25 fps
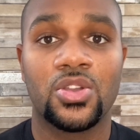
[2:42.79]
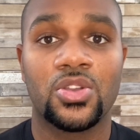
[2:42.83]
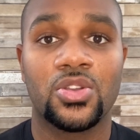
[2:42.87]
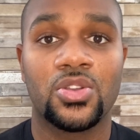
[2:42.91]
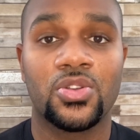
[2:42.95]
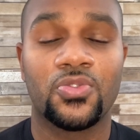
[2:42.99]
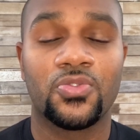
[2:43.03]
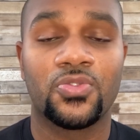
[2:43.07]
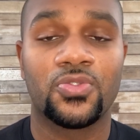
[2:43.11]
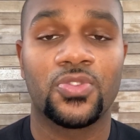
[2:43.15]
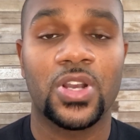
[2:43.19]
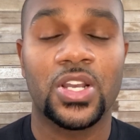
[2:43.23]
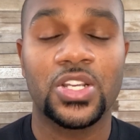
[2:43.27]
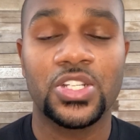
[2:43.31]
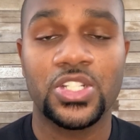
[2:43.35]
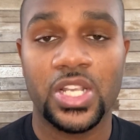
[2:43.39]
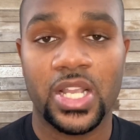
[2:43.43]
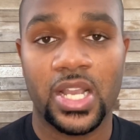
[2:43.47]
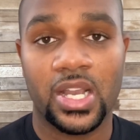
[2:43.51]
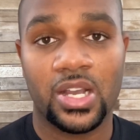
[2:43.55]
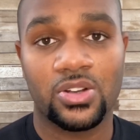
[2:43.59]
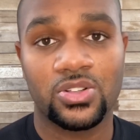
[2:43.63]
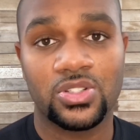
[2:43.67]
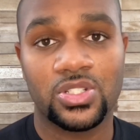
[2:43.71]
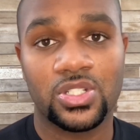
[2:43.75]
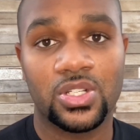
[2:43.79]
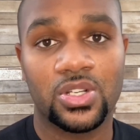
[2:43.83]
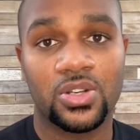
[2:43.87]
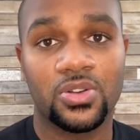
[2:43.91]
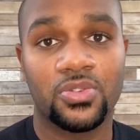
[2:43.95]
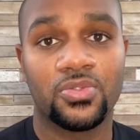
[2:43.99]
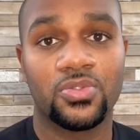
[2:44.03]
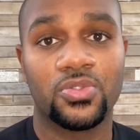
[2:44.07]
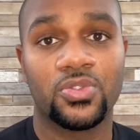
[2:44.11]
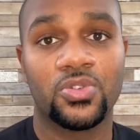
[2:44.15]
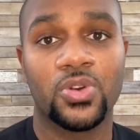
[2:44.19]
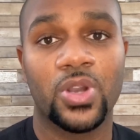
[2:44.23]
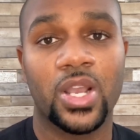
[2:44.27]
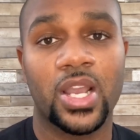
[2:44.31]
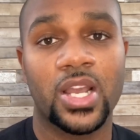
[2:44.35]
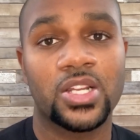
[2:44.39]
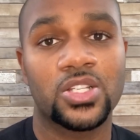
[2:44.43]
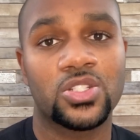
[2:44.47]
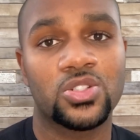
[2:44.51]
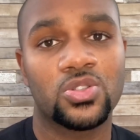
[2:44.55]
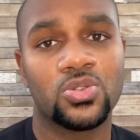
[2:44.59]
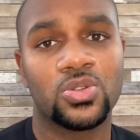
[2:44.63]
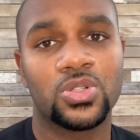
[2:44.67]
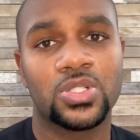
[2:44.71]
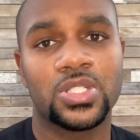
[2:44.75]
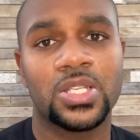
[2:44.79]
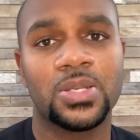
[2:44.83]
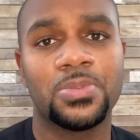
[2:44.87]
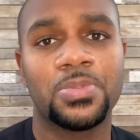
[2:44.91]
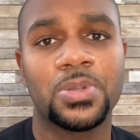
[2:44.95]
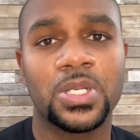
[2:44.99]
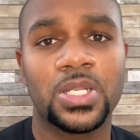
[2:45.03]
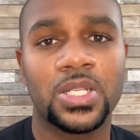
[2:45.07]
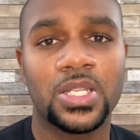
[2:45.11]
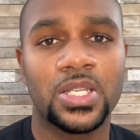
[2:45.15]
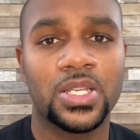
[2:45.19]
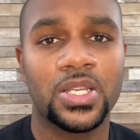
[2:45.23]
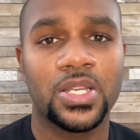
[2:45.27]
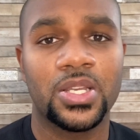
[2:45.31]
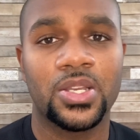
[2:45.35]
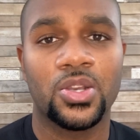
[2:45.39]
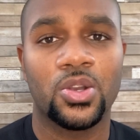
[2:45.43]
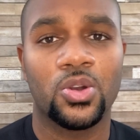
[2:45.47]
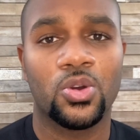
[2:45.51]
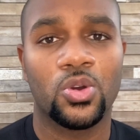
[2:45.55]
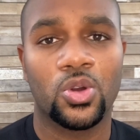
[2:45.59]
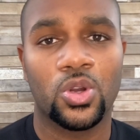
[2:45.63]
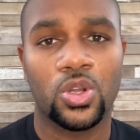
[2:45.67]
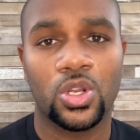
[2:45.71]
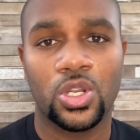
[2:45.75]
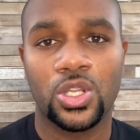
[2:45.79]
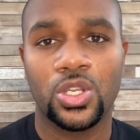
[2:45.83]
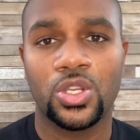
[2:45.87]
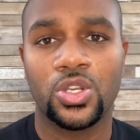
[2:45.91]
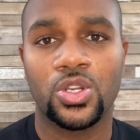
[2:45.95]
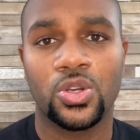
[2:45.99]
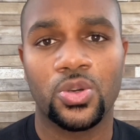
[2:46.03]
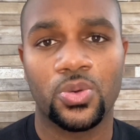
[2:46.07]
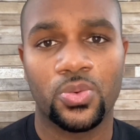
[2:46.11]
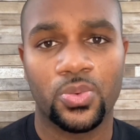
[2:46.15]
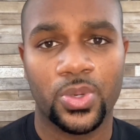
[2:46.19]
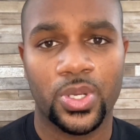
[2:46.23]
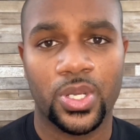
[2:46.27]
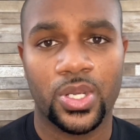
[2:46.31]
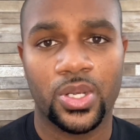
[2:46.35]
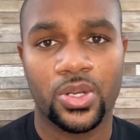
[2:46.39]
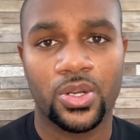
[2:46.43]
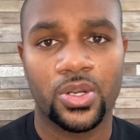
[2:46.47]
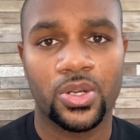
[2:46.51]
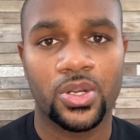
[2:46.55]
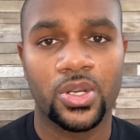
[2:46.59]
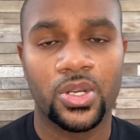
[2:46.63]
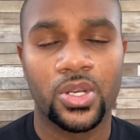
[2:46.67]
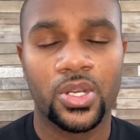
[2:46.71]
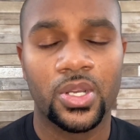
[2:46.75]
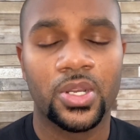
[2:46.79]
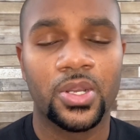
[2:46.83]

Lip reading: fresh out of grad school, typically early career